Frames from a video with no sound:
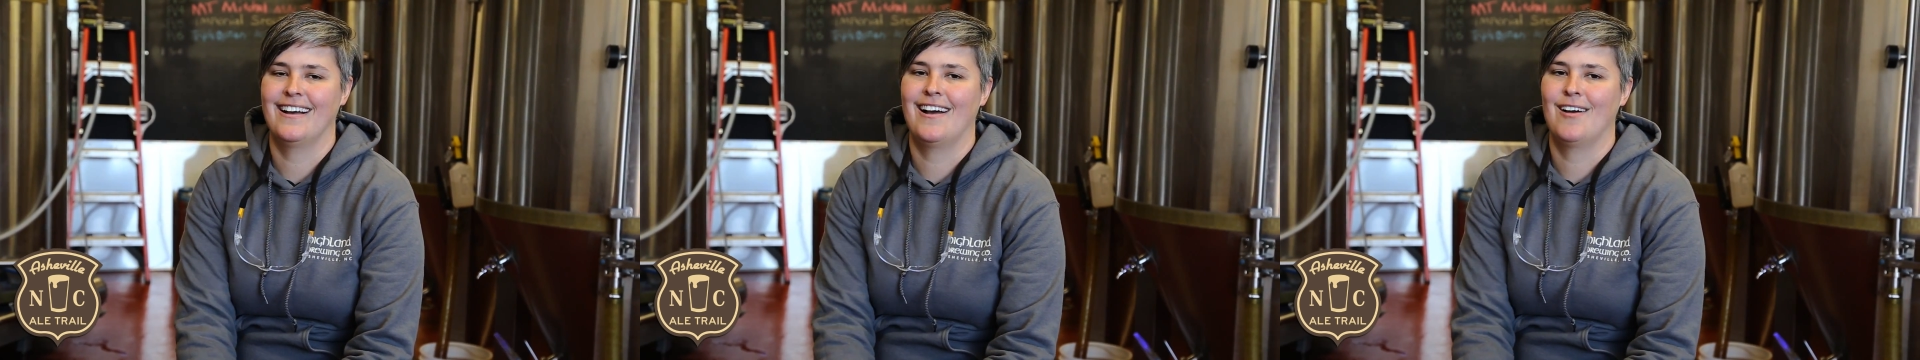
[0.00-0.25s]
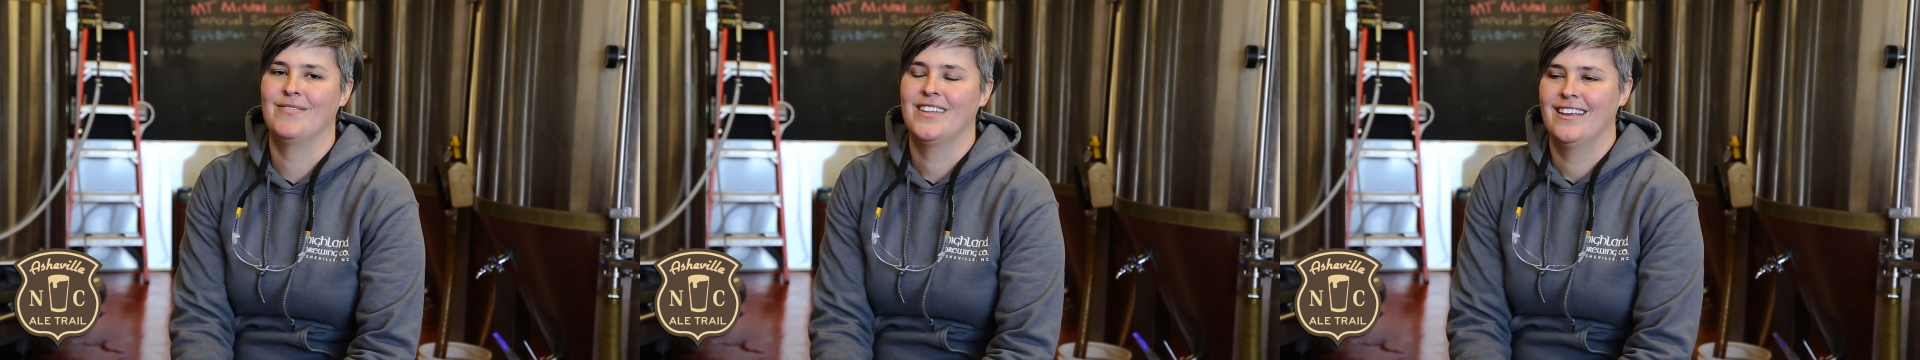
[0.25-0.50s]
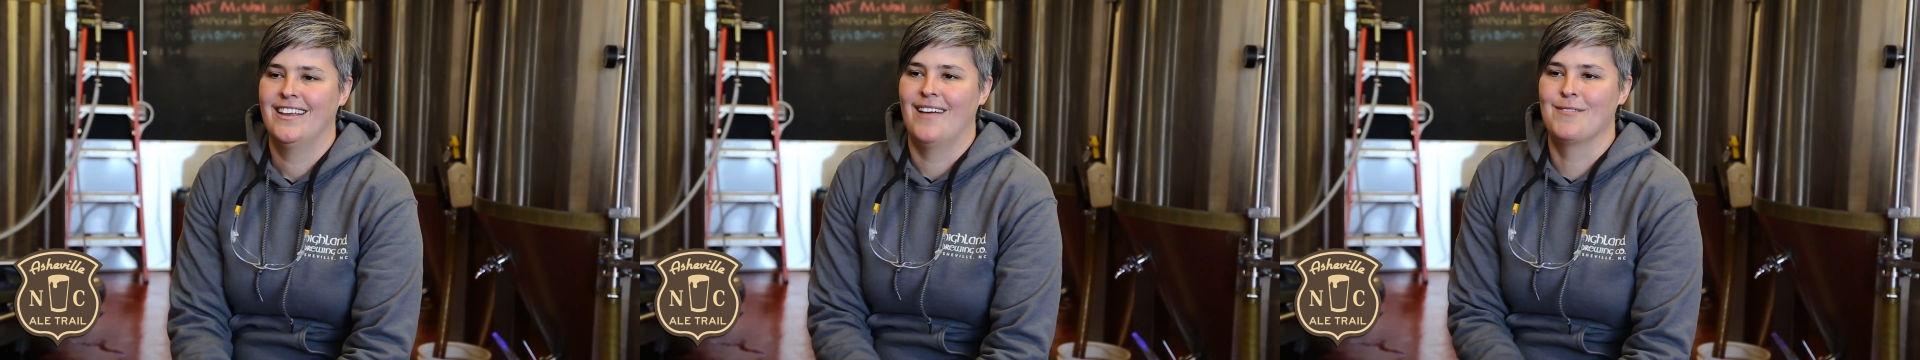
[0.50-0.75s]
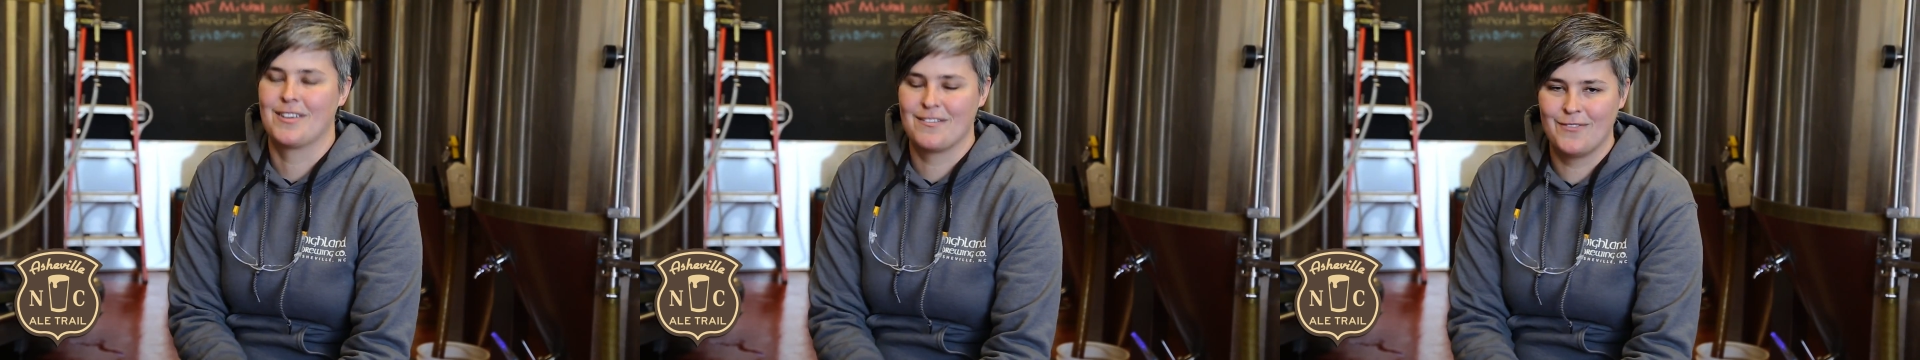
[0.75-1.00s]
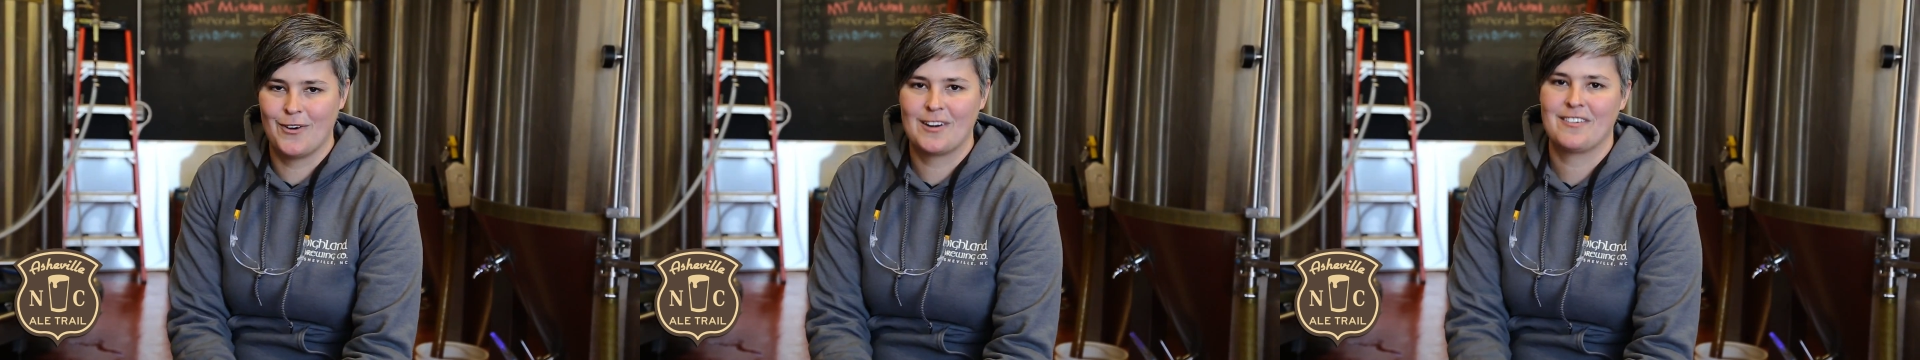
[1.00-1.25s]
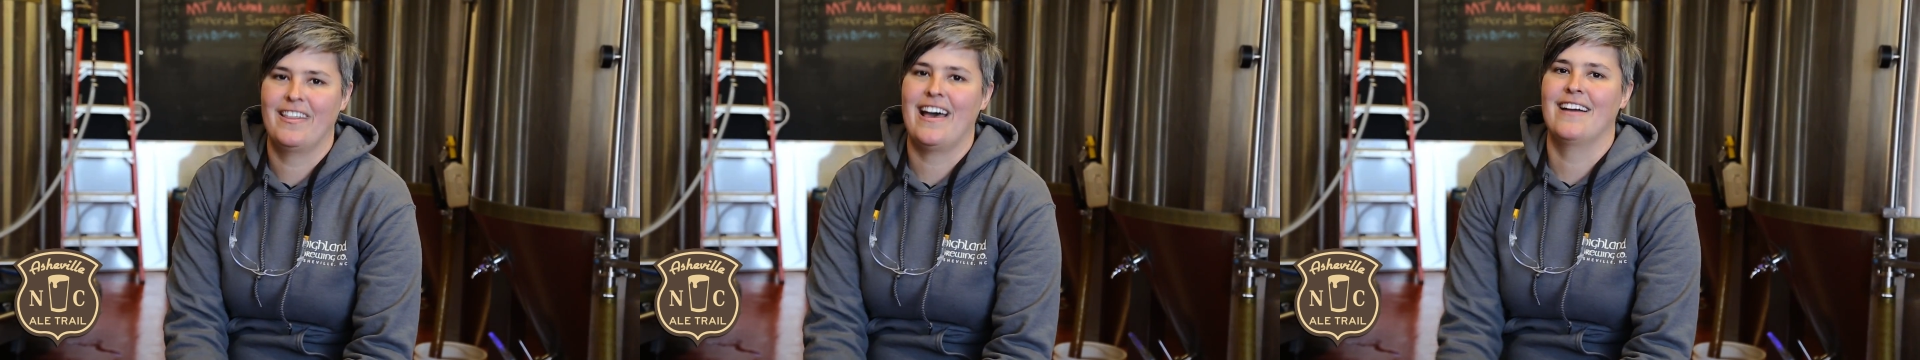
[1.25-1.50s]
I'm looking
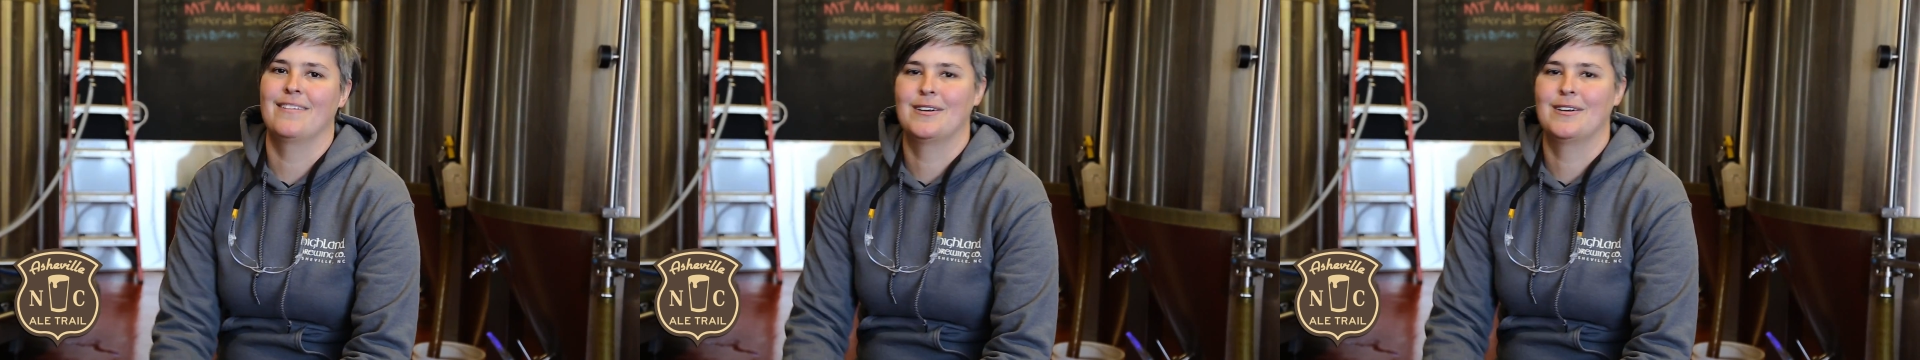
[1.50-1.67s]
forward to that.